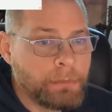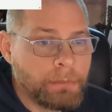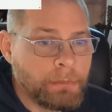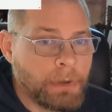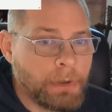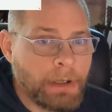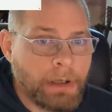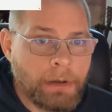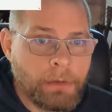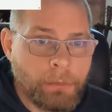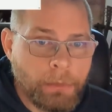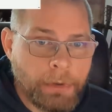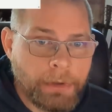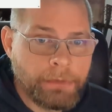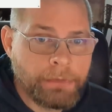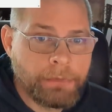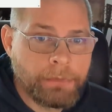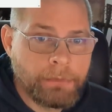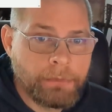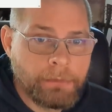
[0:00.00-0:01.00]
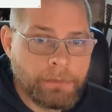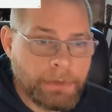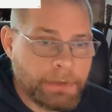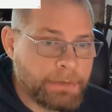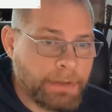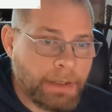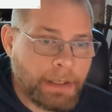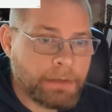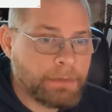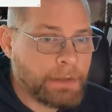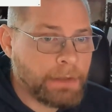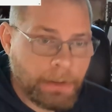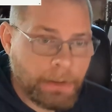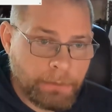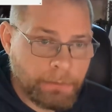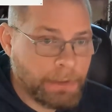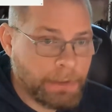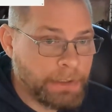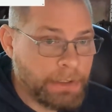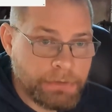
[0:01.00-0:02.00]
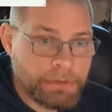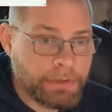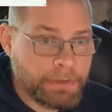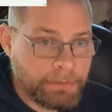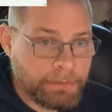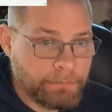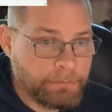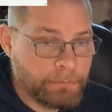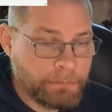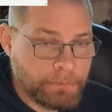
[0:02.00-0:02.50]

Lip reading: with the tech that I initially